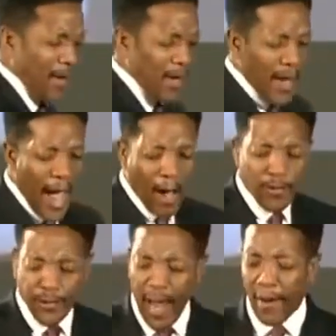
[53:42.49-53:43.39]
and in the
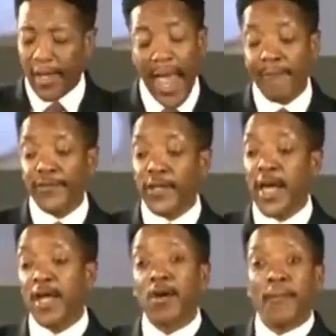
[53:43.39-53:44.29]
house, and I canvassed a
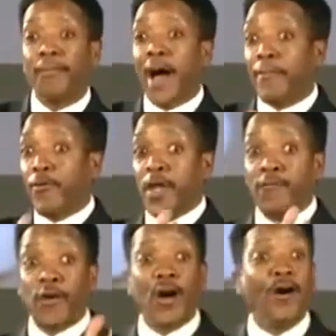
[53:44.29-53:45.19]
lady on a Bible
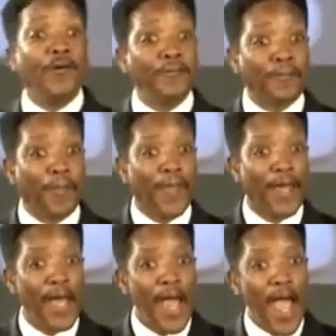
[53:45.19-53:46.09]
reading for the home.
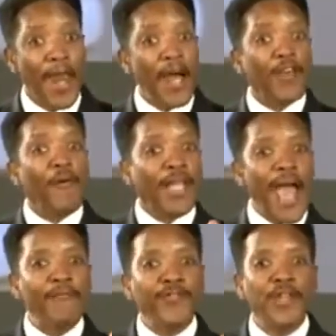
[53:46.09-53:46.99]
And as I was
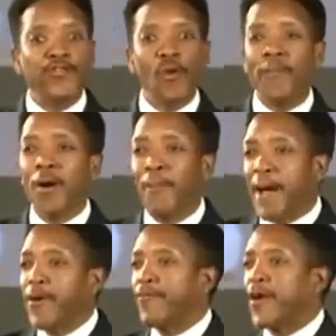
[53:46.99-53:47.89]
canvassing this woman on
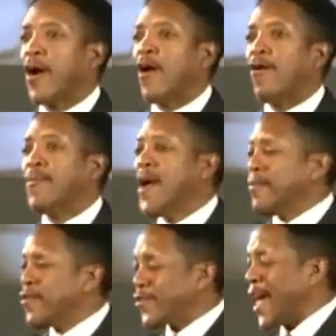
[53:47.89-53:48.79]
Bible reading for the home,
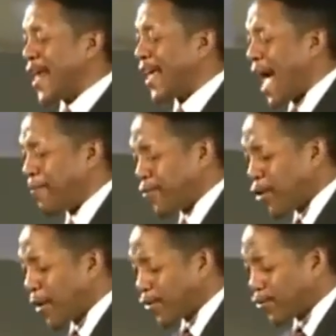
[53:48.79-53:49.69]
this lady got
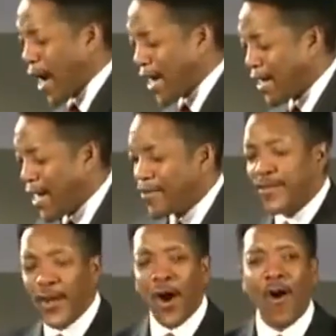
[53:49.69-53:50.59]
so excited.
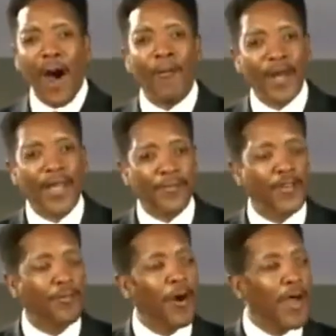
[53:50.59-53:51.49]
She said, Oh, I want to get
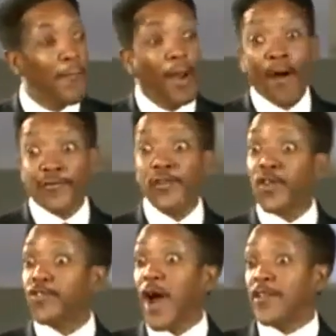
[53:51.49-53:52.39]
this book. But all of a
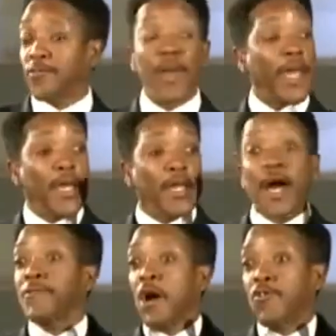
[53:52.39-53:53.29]
sudden, she started speaking in
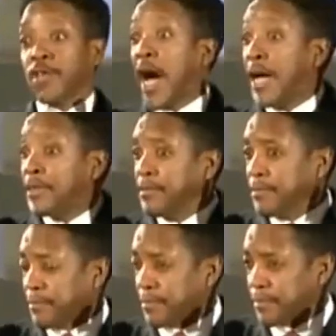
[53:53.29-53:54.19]
an unknown tongue.